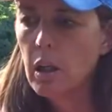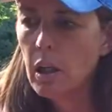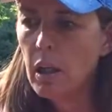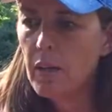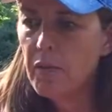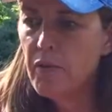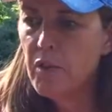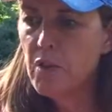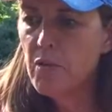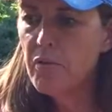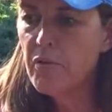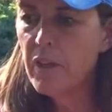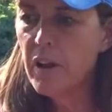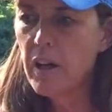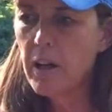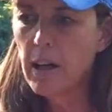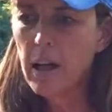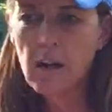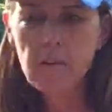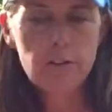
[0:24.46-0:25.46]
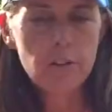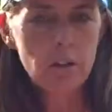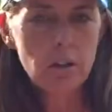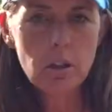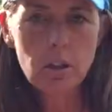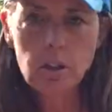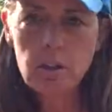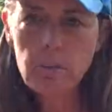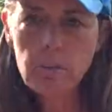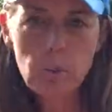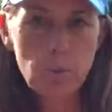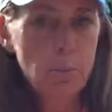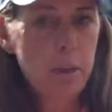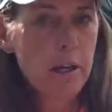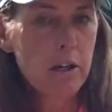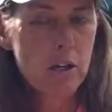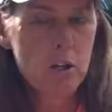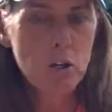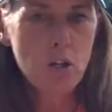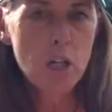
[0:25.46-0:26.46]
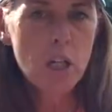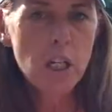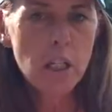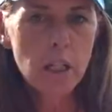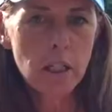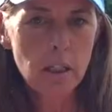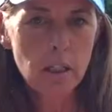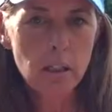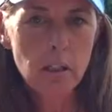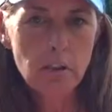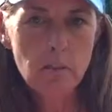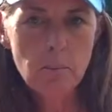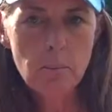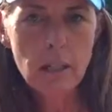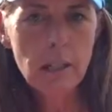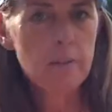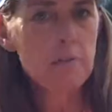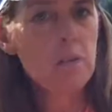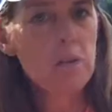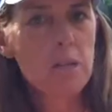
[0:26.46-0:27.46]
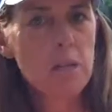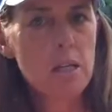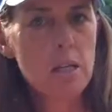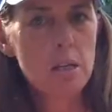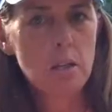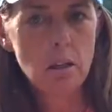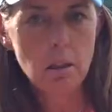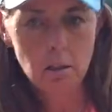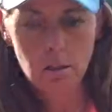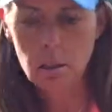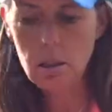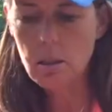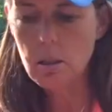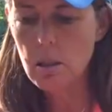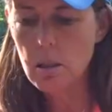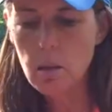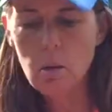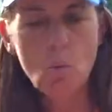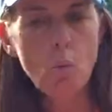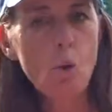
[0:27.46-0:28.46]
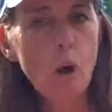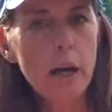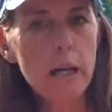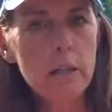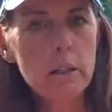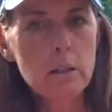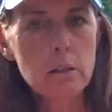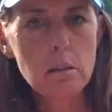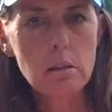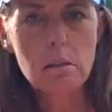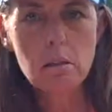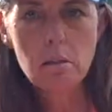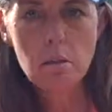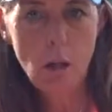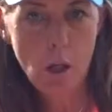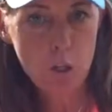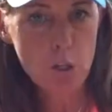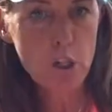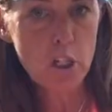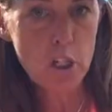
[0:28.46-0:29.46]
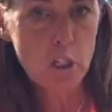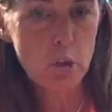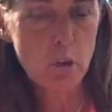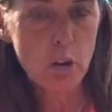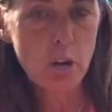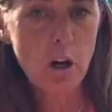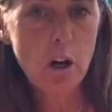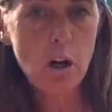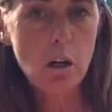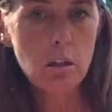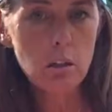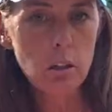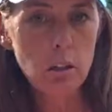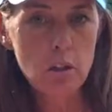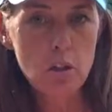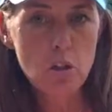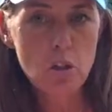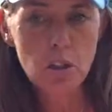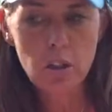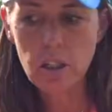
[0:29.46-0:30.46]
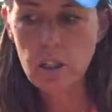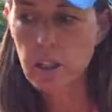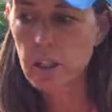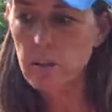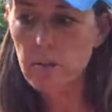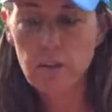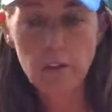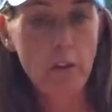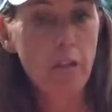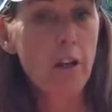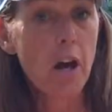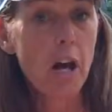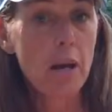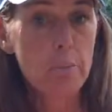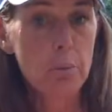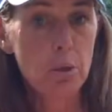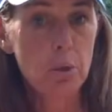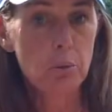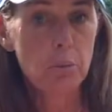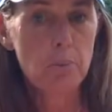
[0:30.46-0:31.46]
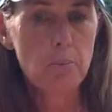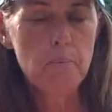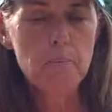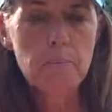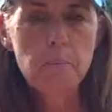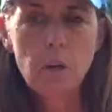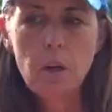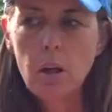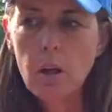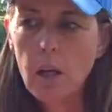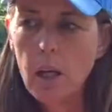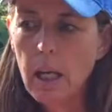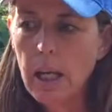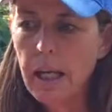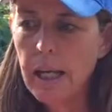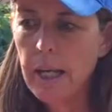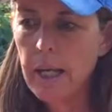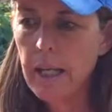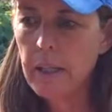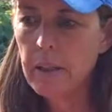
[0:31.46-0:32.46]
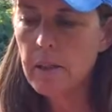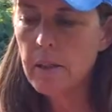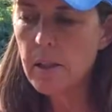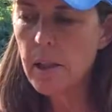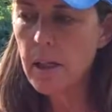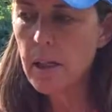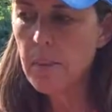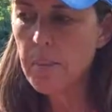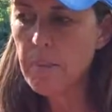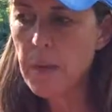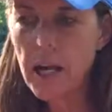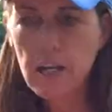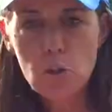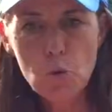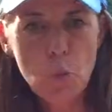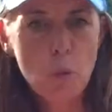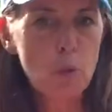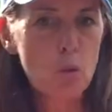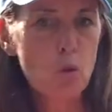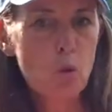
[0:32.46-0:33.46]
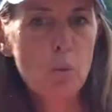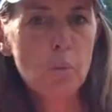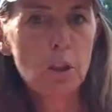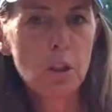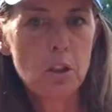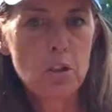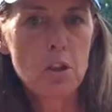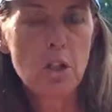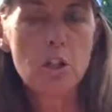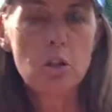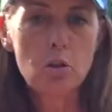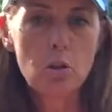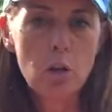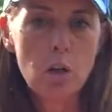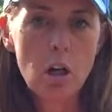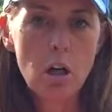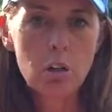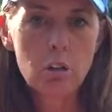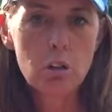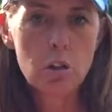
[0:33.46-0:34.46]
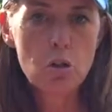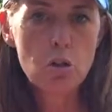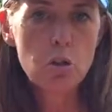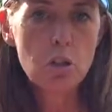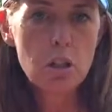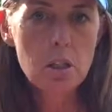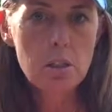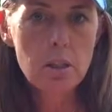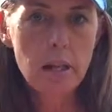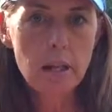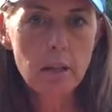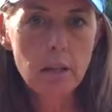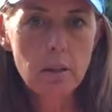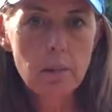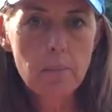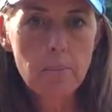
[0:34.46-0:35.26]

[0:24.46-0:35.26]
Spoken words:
If you've ever prepared a chicken, you may have seen the glistening white articular cartilage on the end of the thigh bone. And that's what normal articular cartilage looks like.